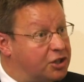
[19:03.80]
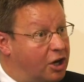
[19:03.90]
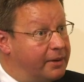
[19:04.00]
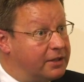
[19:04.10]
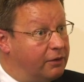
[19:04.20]
is
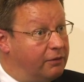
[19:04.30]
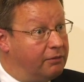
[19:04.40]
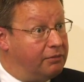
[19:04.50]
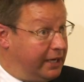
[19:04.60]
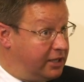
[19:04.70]
coming down
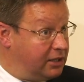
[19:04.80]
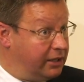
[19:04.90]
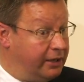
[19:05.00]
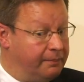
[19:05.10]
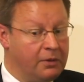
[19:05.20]

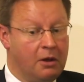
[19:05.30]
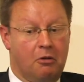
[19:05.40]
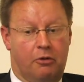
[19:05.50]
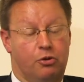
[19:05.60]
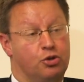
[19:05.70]
nicely.
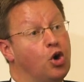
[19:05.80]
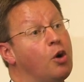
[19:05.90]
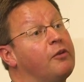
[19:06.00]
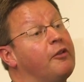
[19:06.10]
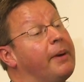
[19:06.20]
They're on
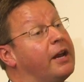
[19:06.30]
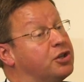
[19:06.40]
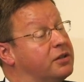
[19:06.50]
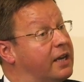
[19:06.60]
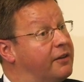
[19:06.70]
top of a
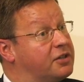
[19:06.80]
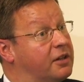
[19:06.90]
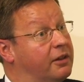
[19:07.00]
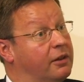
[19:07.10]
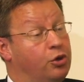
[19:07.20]
pension
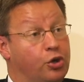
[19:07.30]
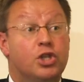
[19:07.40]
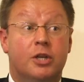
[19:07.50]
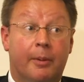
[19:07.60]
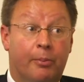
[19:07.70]
deficit that
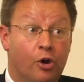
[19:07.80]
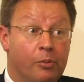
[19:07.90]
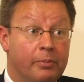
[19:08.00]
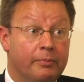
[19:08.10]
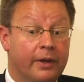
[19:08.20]
used to be a
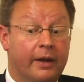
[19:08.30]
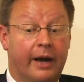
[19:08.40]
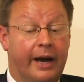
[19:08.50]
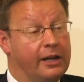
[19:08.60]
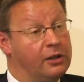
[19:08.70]
problem,
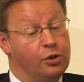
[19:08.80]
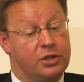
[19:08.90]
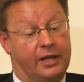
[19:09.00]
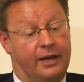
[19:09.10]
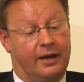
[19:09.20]
and it looks
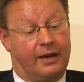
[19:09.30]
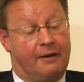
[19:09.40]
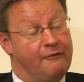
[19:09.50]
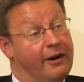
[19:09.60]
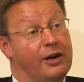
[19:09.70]
like
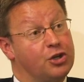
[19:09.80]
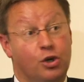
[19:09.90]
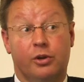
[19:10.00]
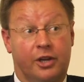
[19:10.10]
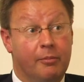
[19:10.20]
a very
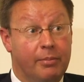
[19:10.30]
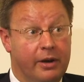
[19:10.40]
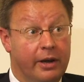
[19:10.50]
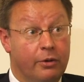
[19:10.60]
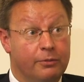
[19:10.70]
solid company
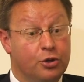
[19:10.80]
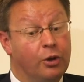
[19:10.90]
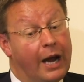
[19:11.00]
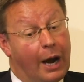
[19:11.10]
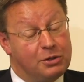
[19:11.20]
now. So
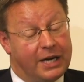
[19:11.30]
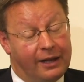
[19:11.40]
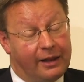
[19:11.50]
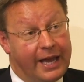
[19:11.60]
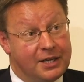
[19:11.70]
I would
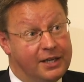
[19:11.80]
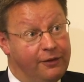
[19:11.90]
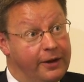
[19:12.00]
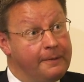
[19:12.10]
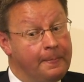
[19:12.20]
highlight
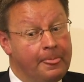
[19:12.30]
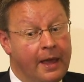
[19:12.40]
STV,